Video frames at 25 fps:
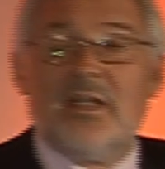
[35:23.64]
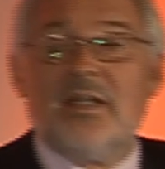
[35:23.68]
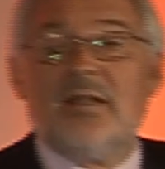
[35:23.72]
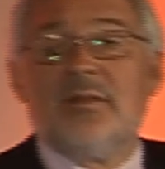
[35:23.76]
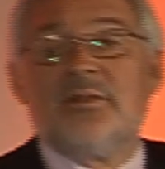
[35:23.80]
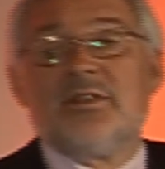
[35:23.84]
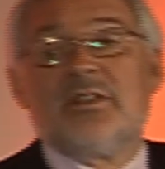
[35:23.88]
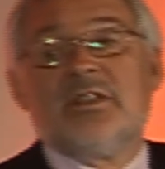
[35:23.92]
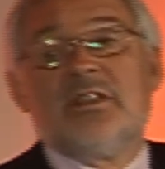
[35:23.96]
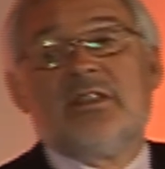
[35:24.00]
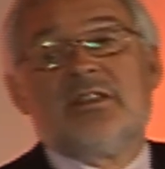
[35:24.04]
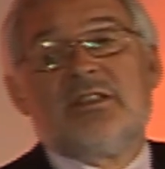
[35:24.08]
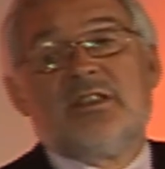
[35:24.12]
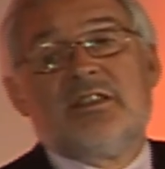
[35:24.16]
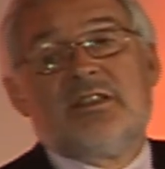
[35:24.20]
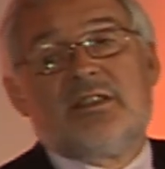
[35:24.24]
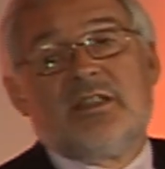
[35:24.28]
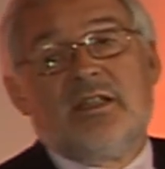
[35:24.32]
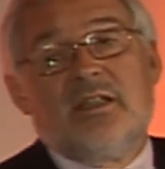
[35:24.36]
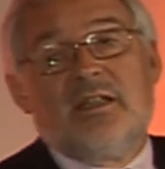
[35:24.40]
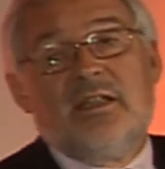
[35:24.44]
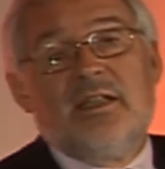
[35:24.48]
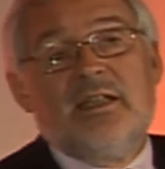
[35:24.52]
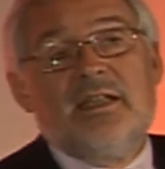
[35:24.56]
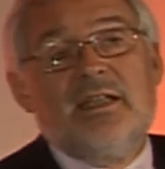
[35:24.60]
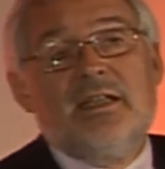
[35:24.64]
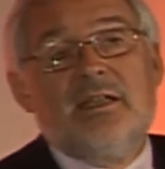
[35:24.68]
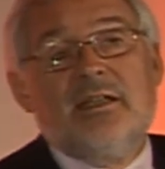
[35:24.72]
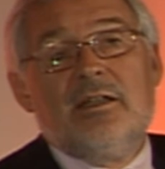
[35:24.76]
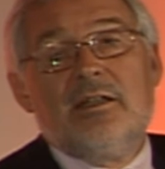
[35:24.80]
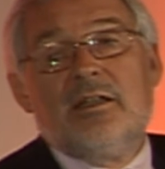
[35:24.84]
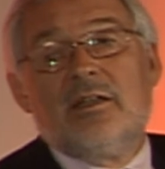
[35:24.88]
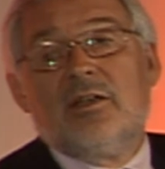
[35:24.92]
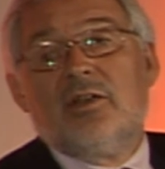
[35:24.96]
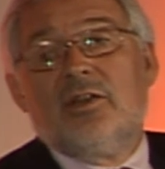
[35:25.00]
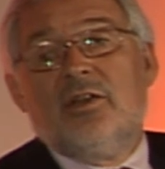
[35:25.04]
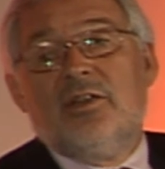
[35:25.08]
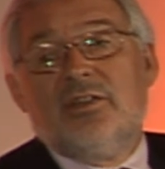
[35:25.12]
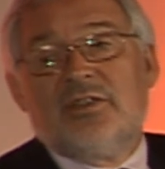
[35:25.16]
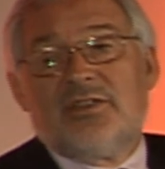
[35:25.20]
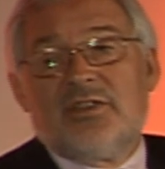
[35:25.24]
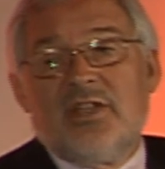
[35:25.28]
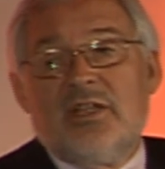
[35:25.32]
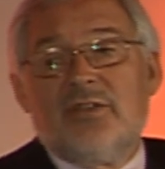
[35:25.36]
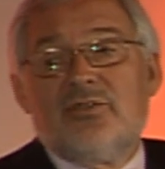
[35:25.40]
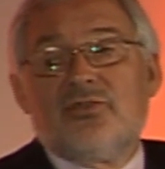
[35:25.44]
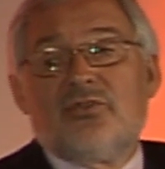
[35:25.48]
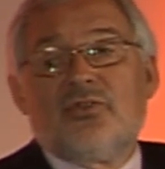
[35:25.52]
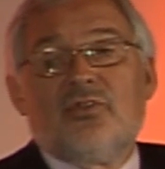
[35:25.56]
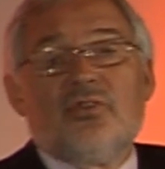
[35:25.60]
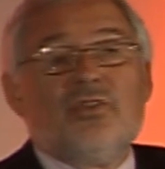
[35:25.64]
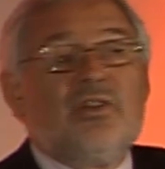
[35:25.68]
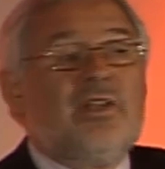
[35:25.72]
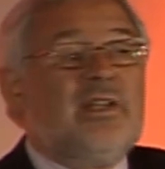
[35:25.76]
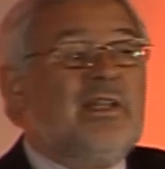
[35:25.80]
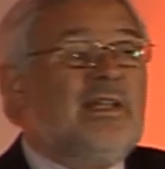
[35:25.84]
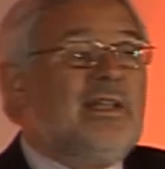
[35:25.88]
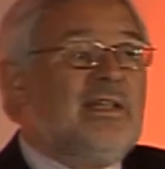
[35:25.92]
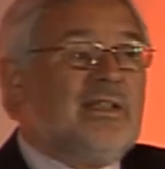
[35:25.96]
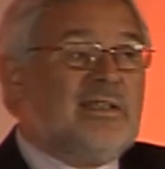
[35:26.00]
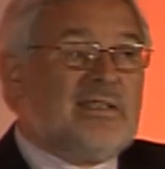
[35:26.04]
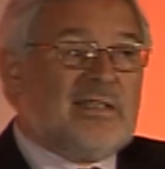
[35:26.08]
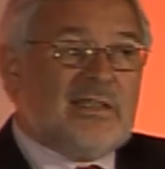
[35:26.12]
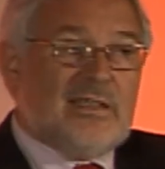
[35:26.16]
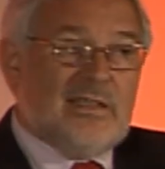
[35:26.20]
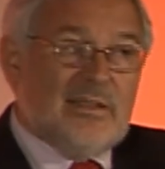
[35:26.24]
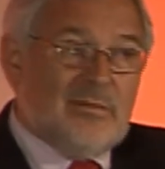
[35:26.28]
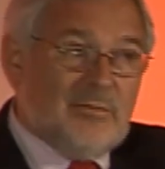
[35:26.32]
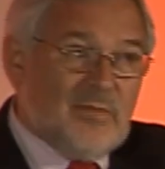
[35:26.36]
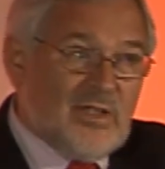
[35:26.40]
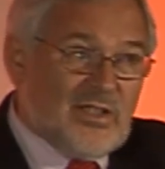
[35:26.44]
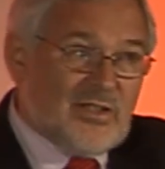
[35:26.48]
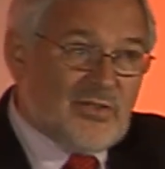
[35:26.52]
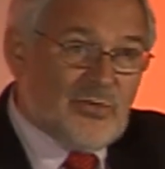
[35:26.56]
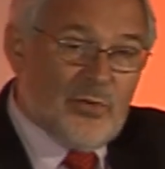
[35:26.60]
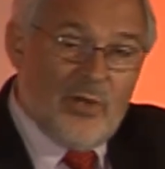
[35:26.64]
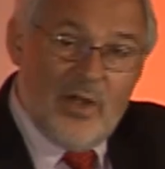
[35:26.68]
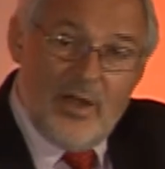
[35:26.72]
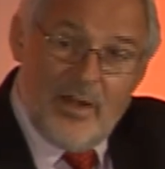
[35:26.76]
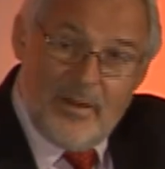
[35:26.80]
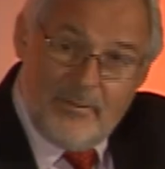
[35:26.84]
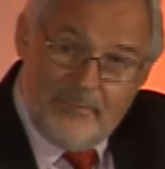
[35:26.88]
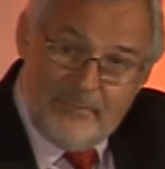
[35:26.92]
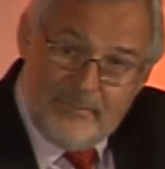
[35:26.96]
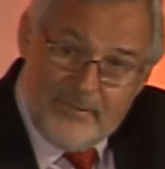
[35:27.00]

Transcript: this is the central lean team as well.